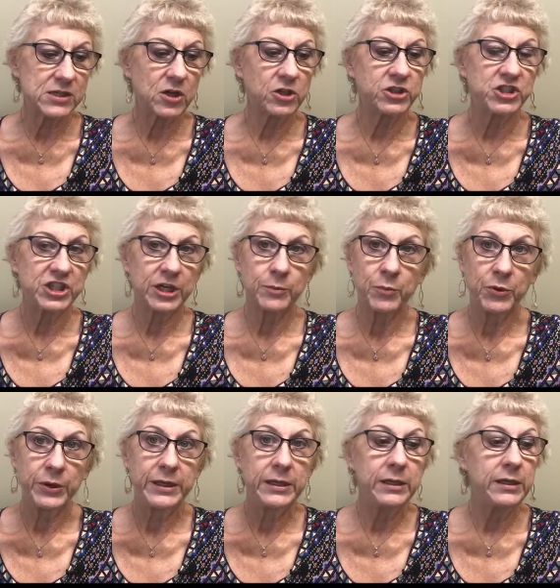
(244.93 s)
called
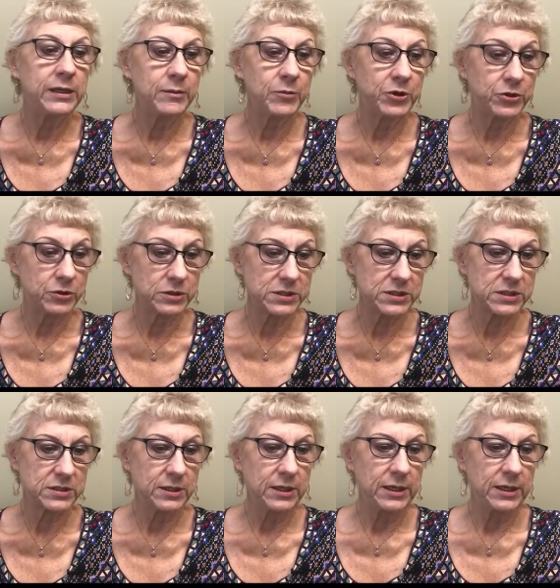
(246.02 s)
checkpoint inhibitors